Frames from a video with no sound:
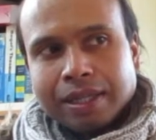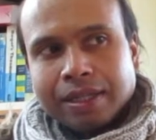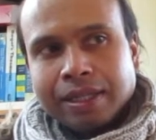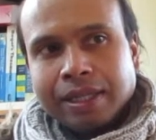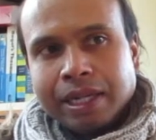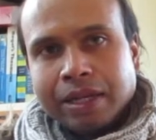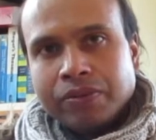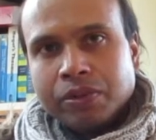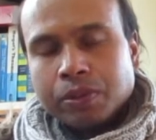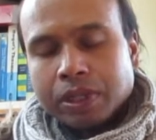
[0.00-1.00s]
nearly
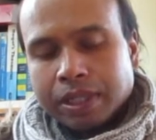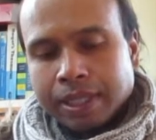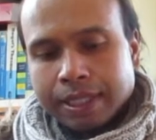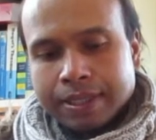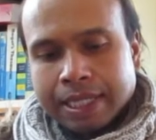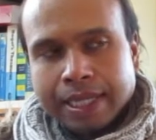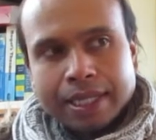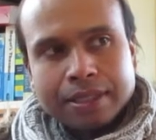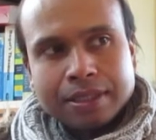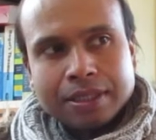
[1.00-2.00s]
everyone has
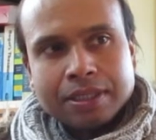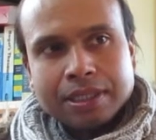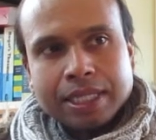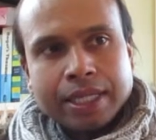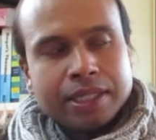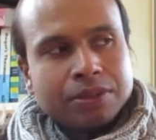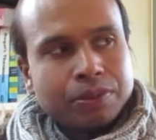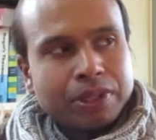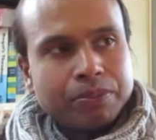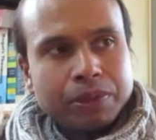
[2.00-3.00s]
had days
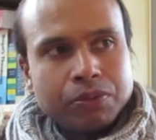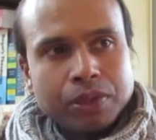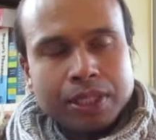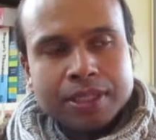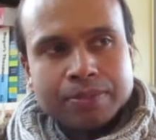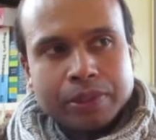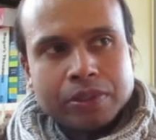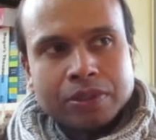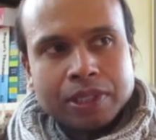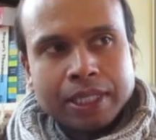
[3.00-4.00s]
when they've been really
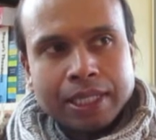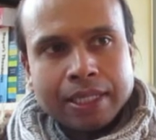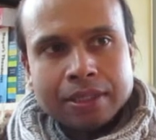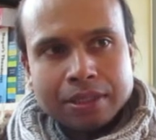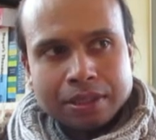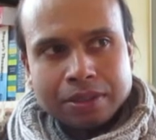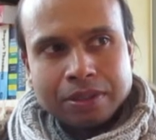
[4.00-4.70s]
spiritually connected.